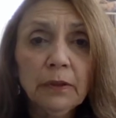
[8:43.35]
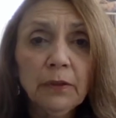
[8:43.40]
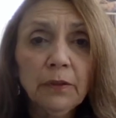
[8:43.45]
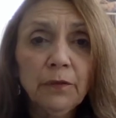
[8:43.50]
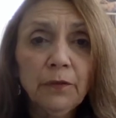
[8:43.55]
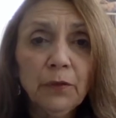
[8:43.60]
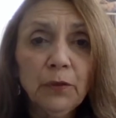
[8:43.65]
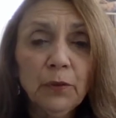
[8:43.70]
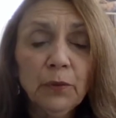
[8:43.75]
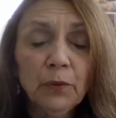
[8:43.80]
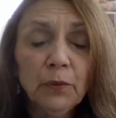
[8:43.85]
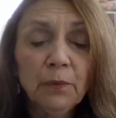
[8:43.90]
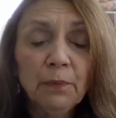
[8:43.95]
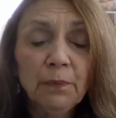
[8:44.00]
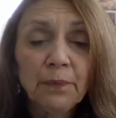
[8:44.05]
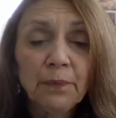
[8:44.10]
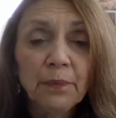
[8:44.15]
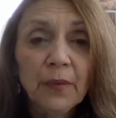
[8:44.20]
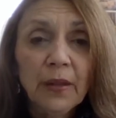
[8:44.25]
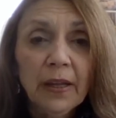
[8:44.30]
If you
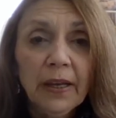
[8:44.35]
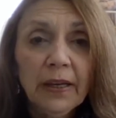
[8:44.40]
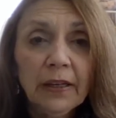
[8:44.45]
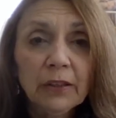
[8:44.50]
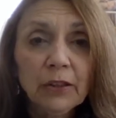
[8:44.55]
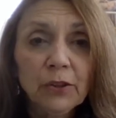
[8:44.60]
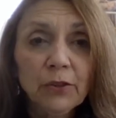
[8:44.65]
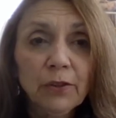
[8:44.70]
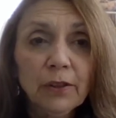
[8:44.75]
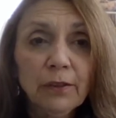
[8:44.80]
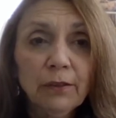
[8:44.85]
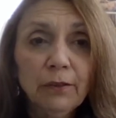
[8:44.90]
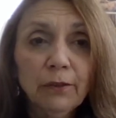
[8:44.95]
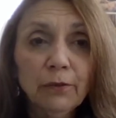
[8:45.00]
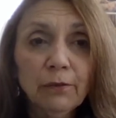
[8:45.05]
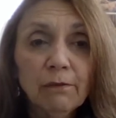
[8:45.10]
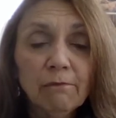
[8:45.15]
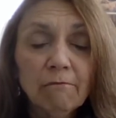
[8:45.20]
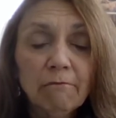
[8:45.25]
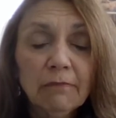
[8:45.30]
actually
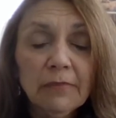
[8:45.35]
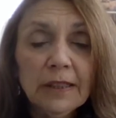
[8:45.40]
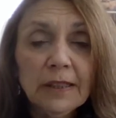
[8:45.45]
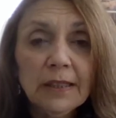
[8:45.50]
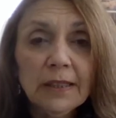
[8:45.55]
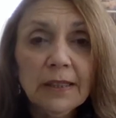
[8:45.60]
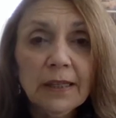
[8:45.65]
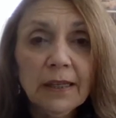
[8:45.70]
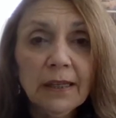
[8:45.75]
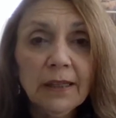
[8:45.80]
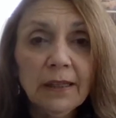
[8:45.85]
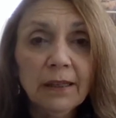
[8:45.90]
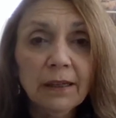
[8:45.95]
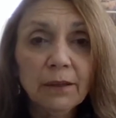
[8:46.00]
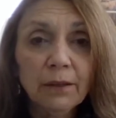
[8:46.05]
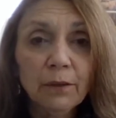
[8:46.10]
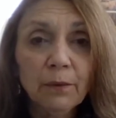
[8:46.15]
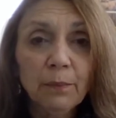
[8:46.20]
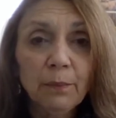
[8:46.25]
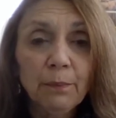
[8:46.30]
listen to any
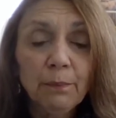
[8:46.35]
other